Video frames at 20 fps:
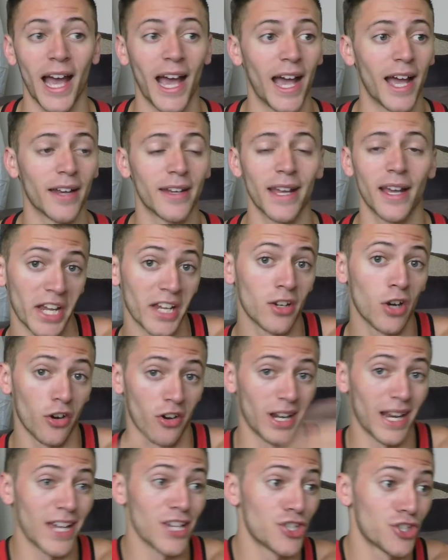And in
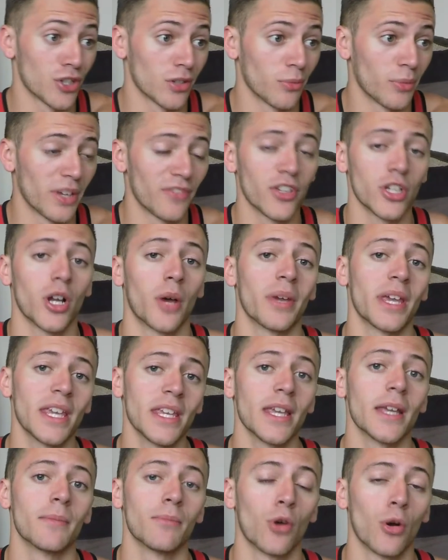correlation with,
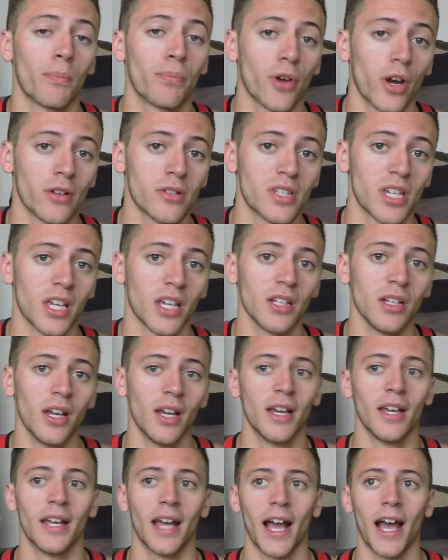eating more protein
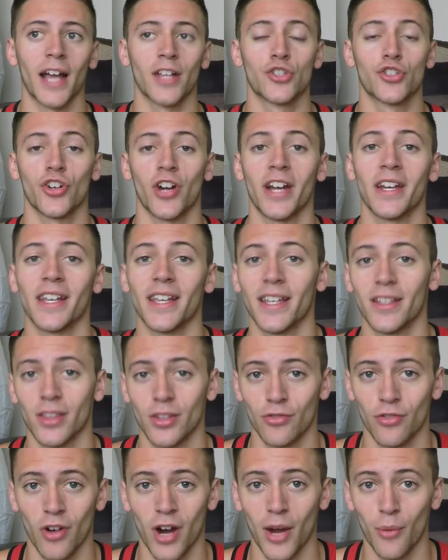and training in
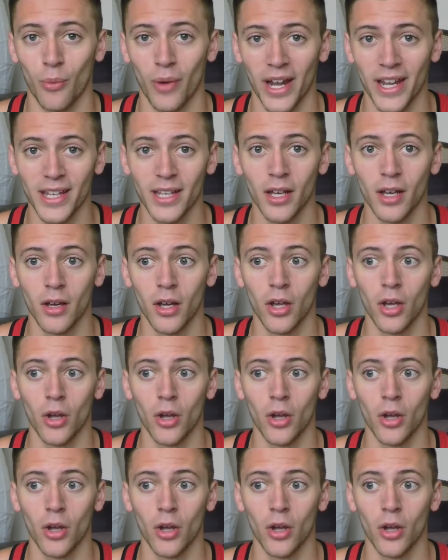the right way